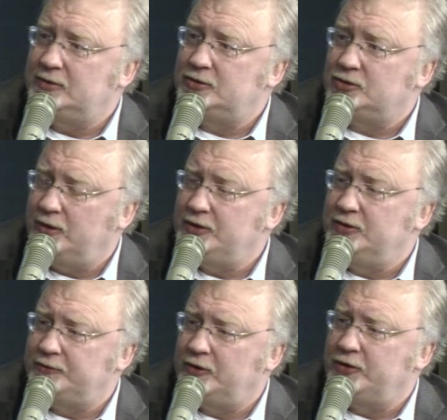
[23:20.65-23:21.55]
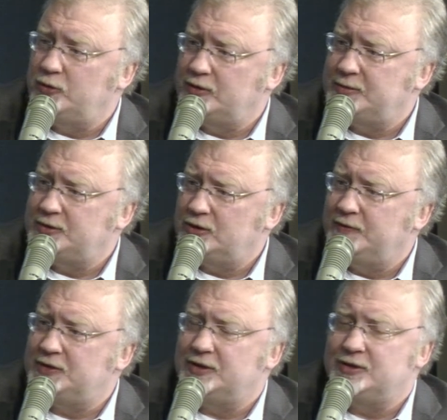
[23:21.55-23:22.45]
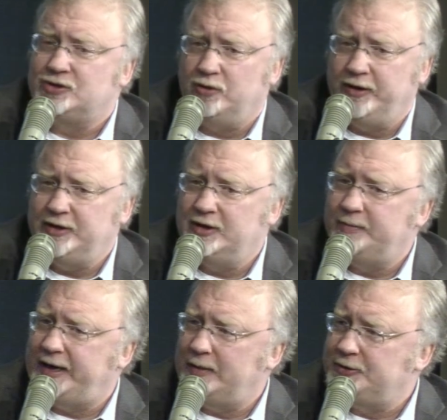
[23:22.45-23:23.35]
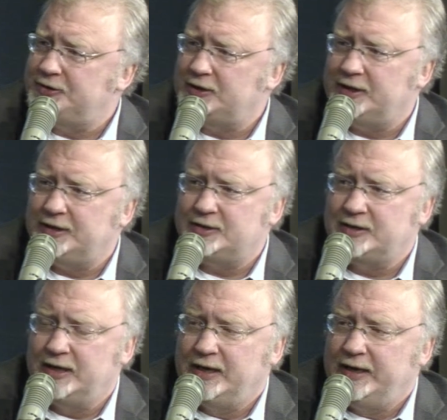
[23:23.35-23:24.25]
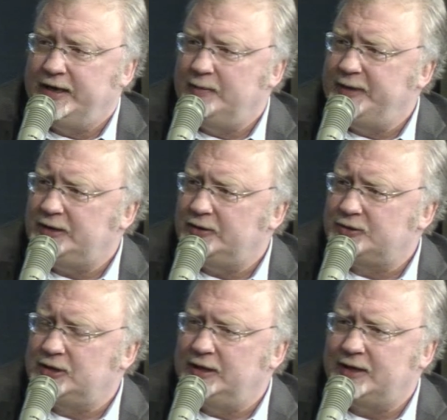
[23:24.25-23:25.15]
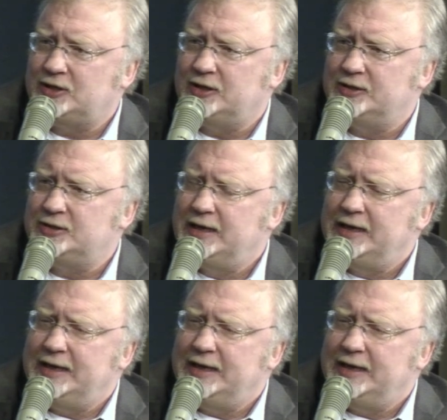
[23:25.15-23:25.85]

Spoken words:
join you for those worship services, join in the Bible studies, and make those connections.